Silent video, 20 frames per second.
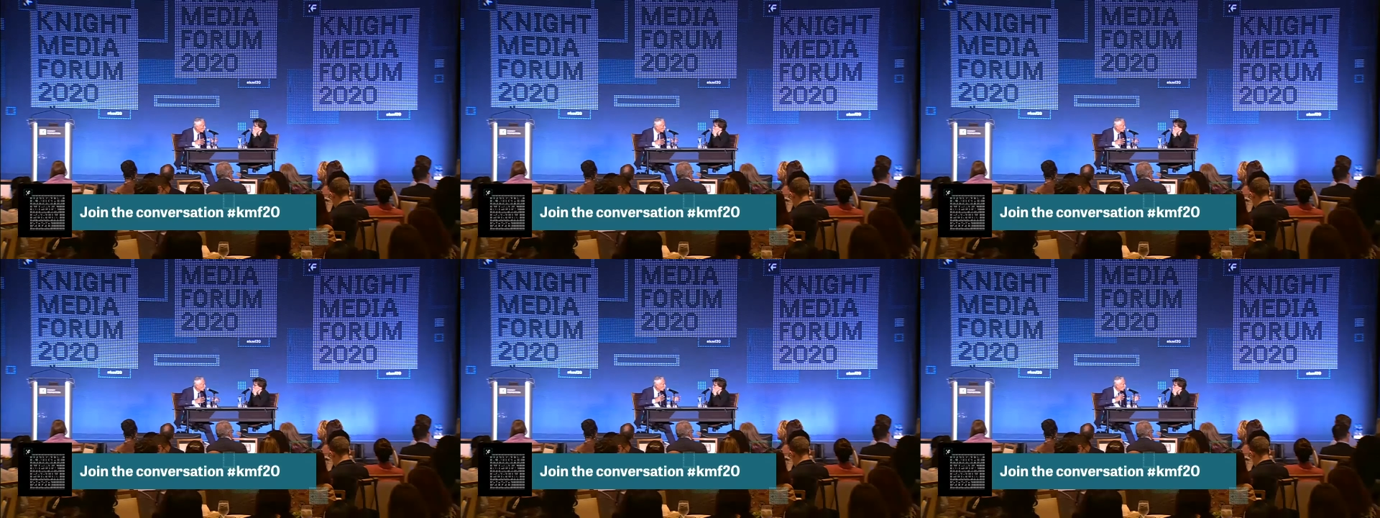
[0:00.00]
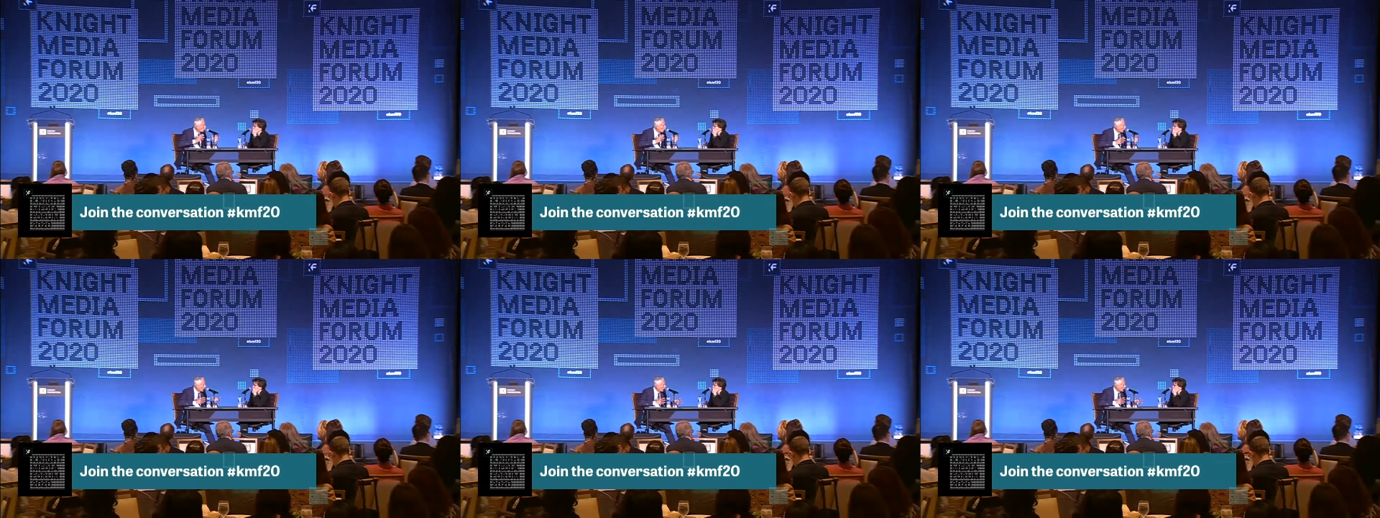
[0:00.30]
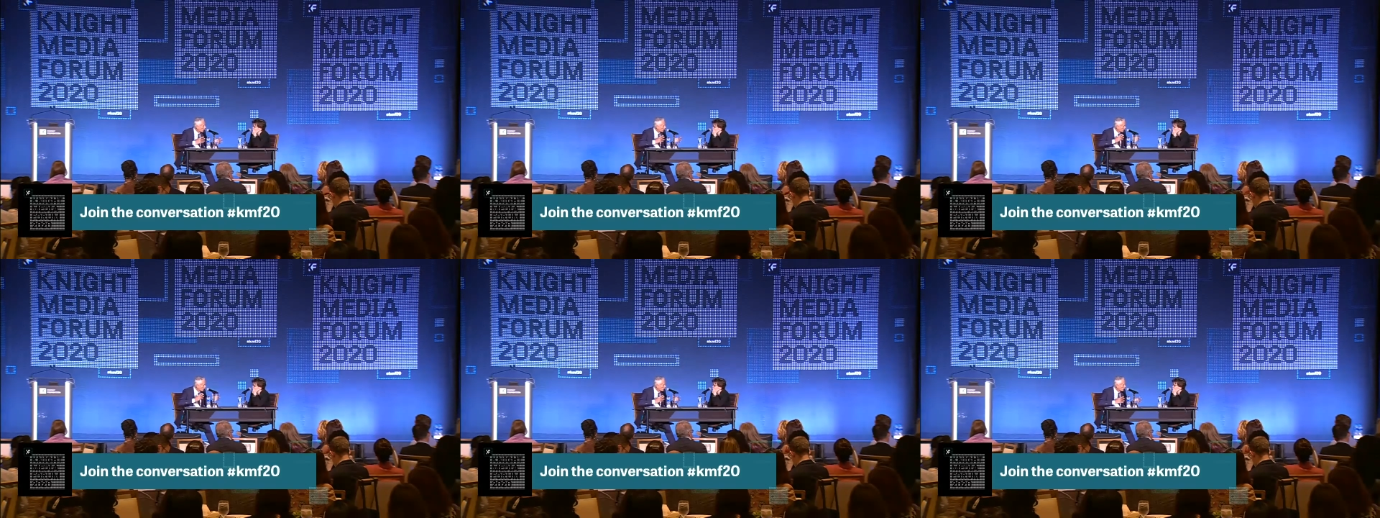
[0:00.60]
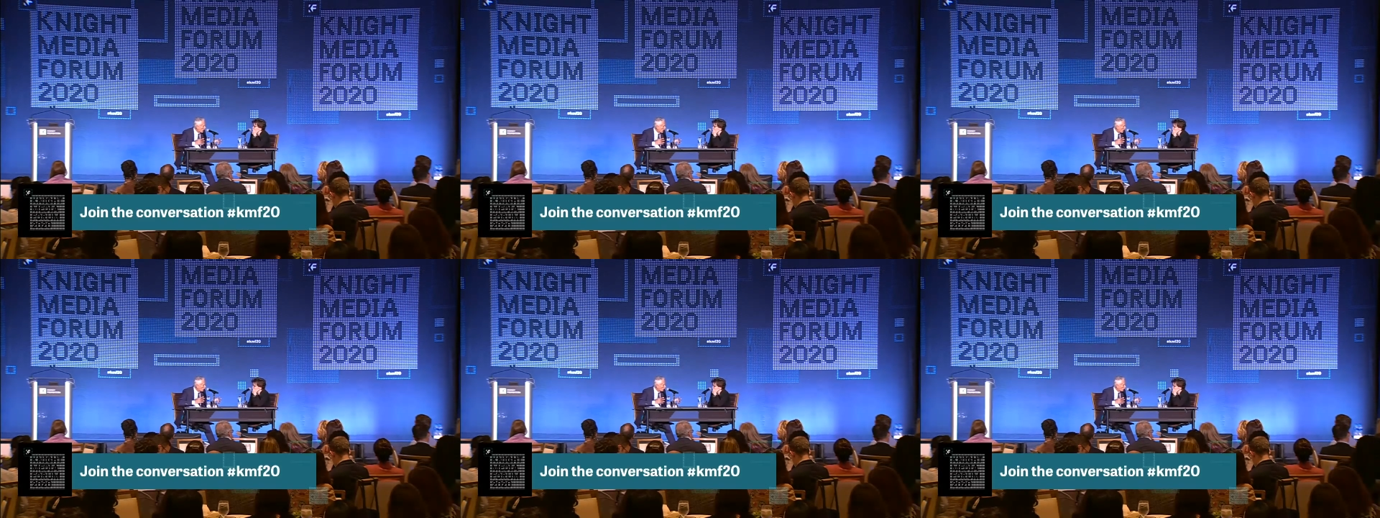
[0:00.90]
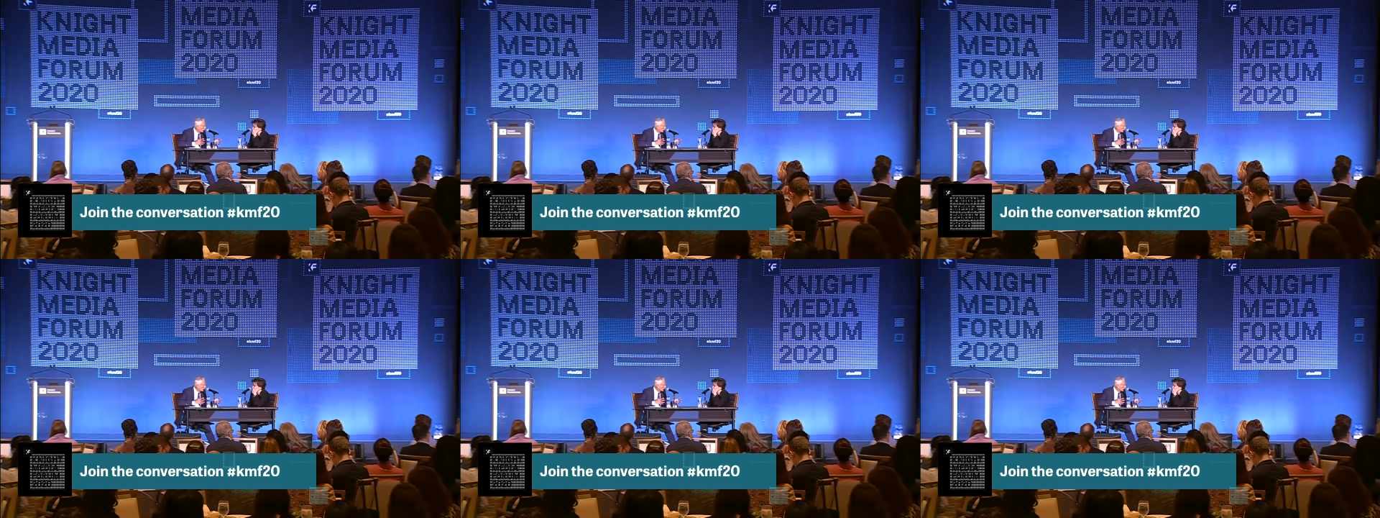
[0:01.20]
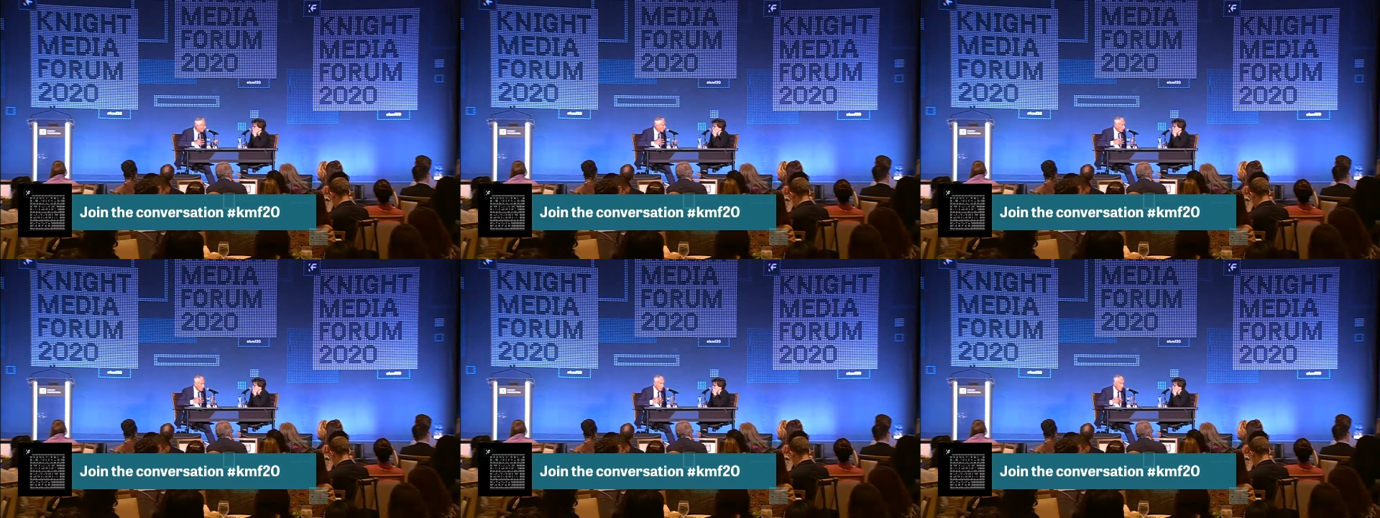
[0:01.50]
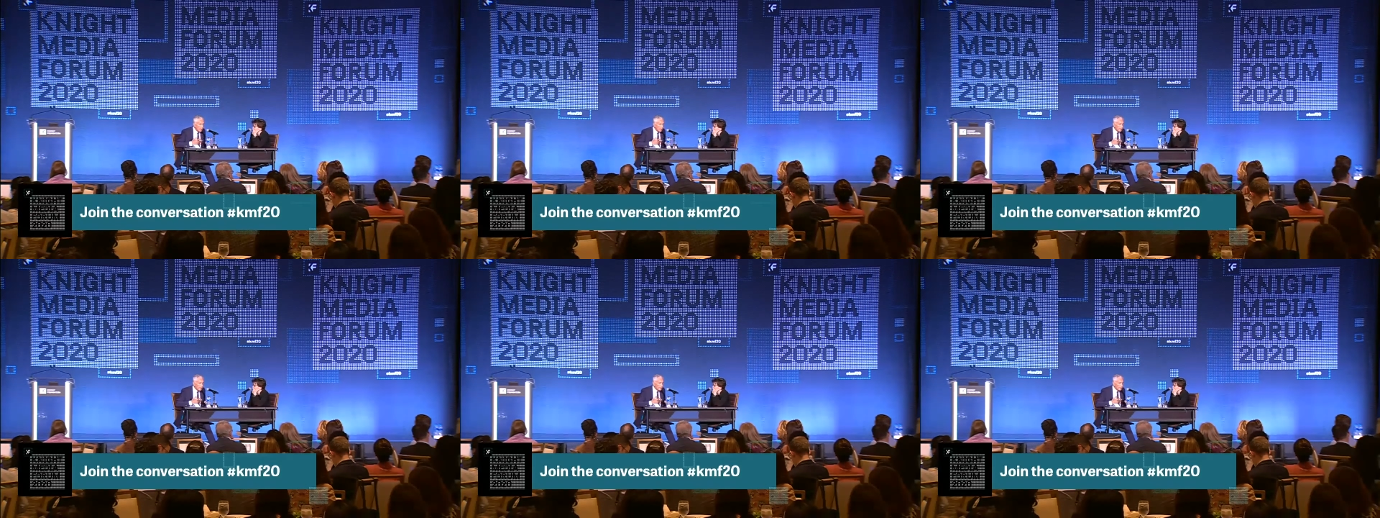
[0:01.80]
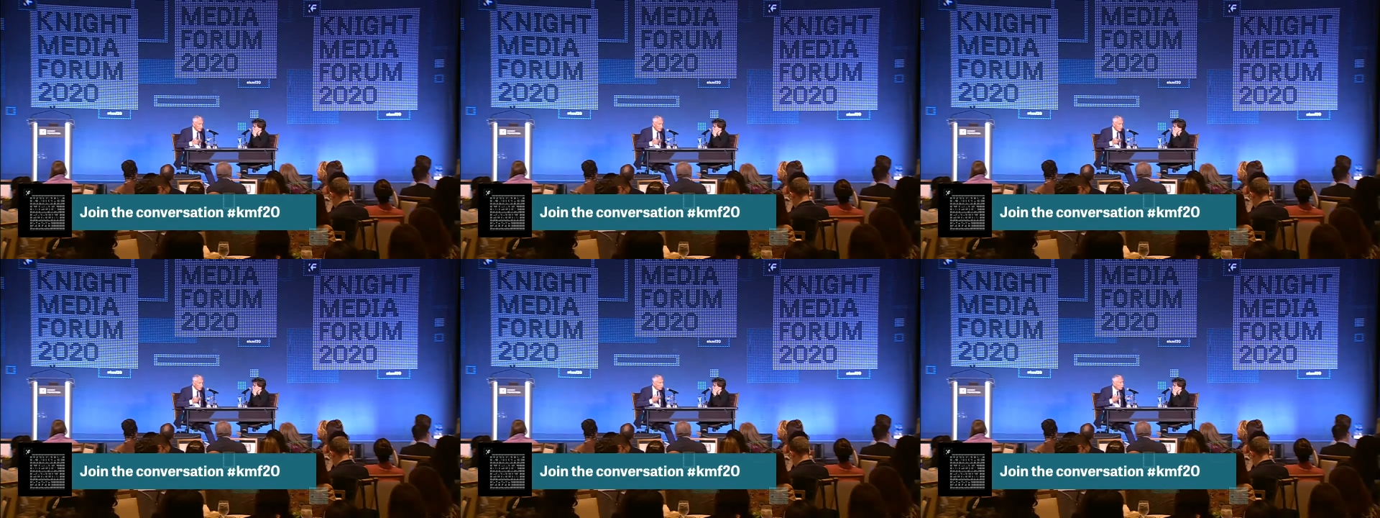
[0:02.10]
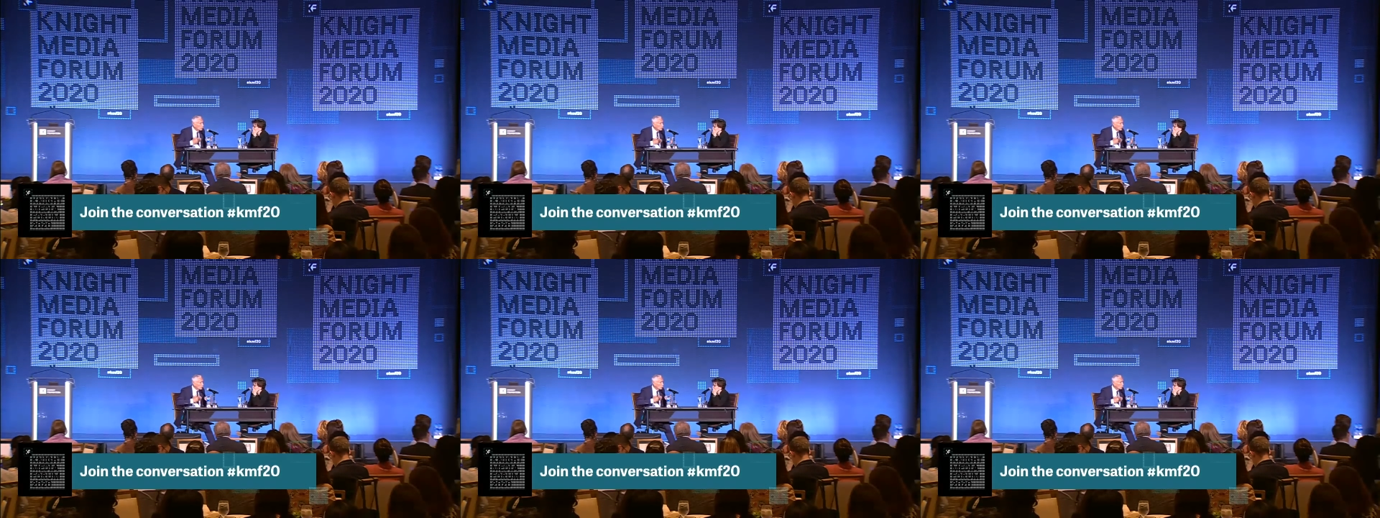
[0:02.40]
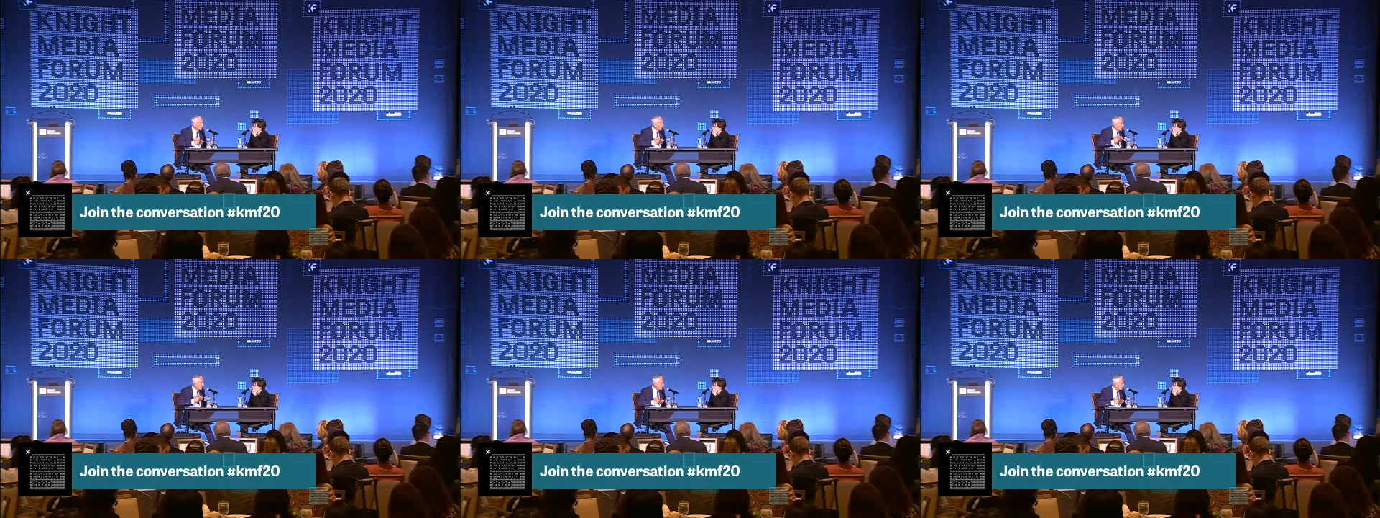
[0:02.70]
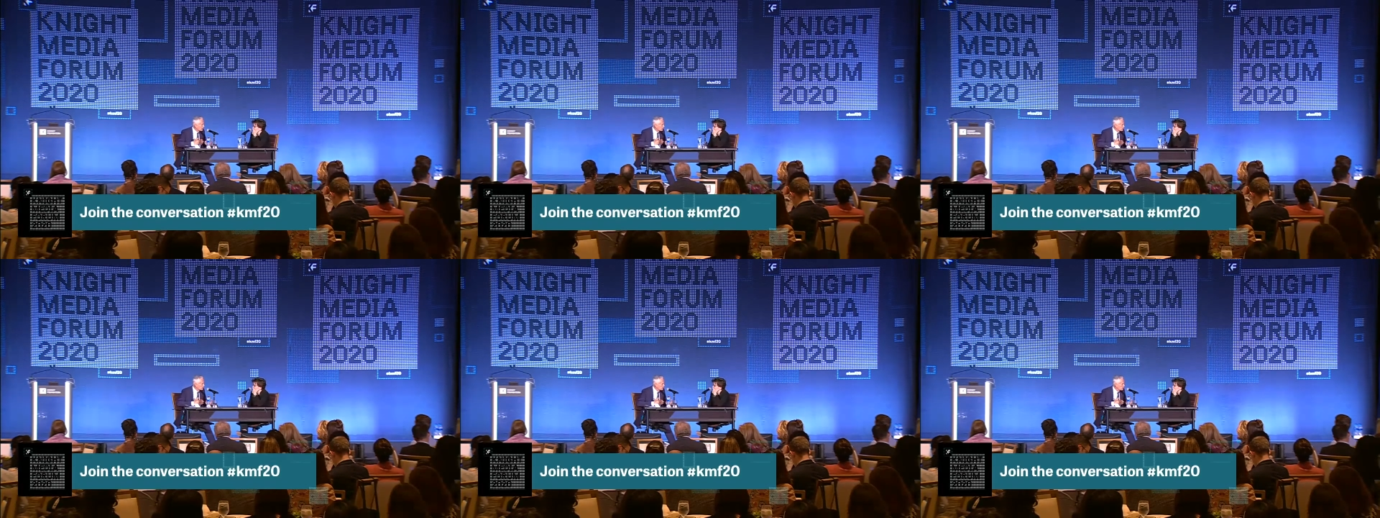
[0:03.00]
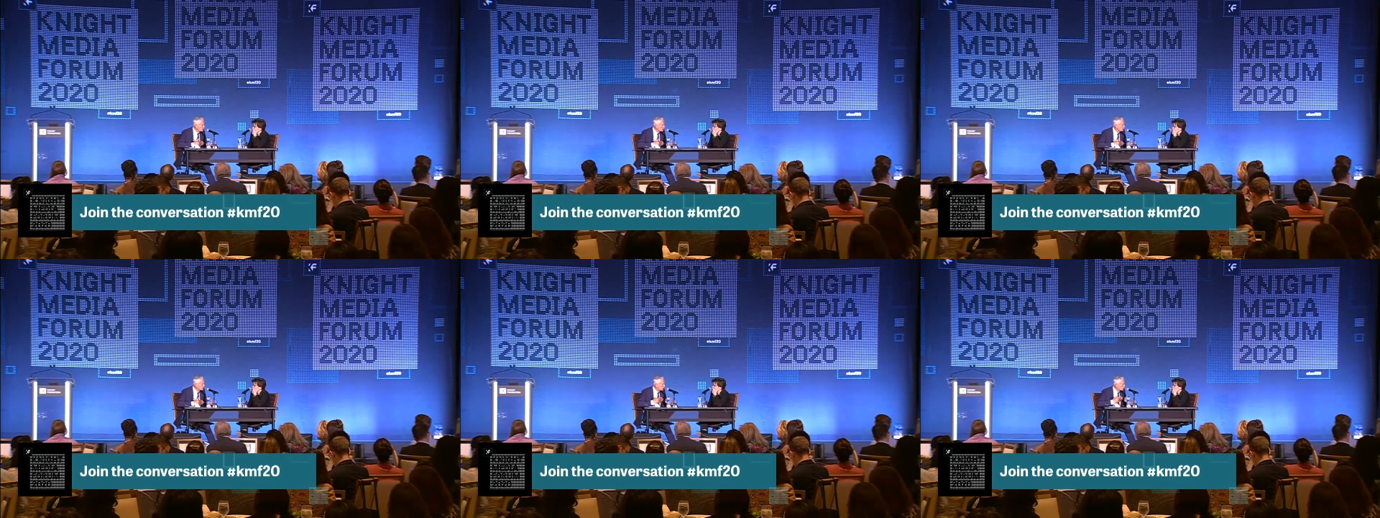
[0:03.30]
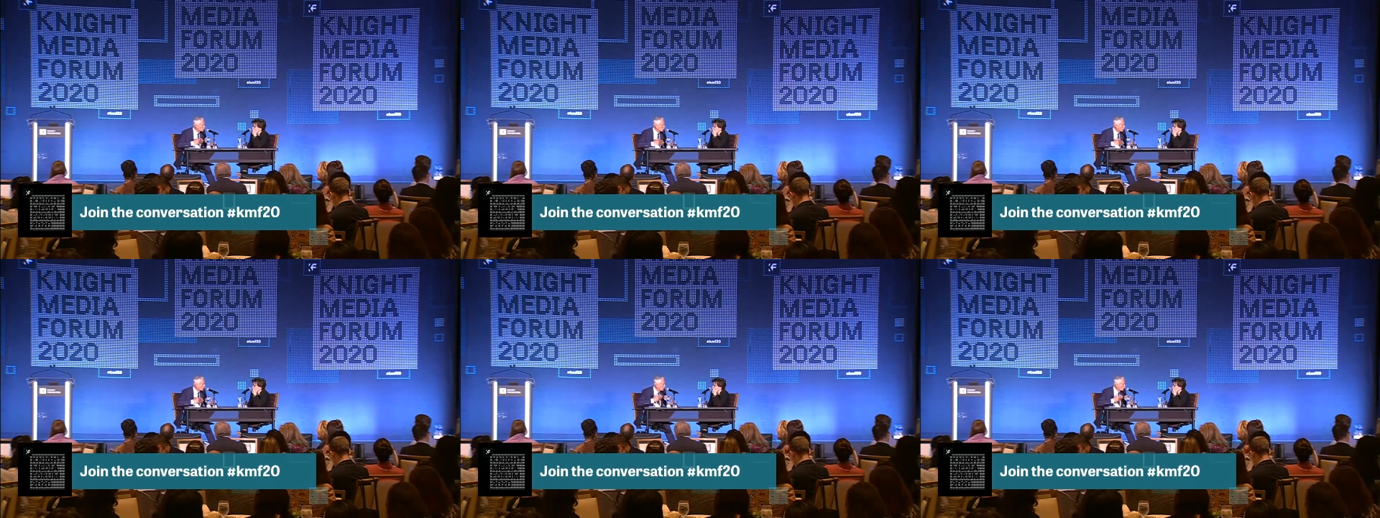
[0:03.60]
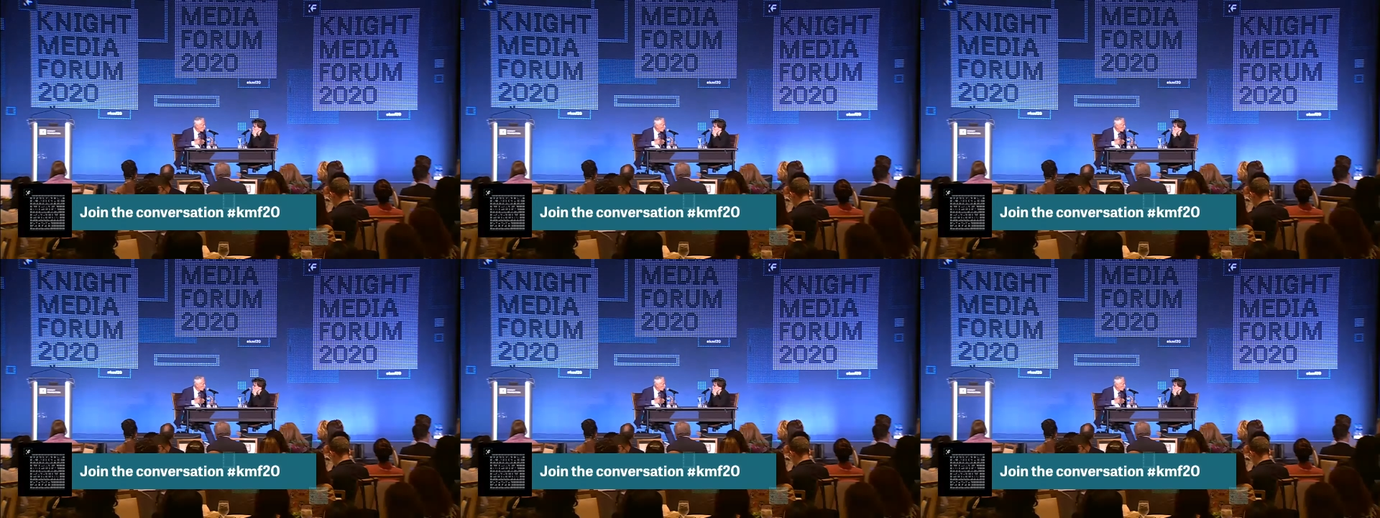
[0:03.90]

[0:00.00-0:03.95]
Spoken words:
Nobody's mouth can be seen.